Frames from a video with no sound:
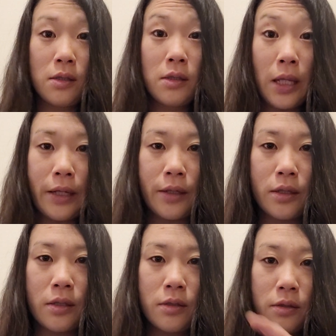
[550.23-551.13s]

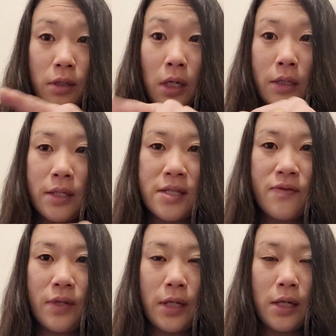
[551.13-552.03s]
later on this
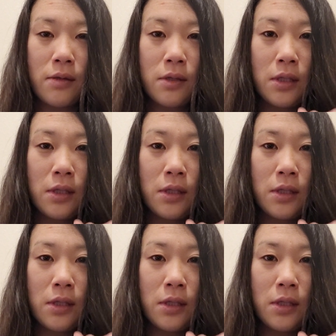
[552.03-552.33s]
video.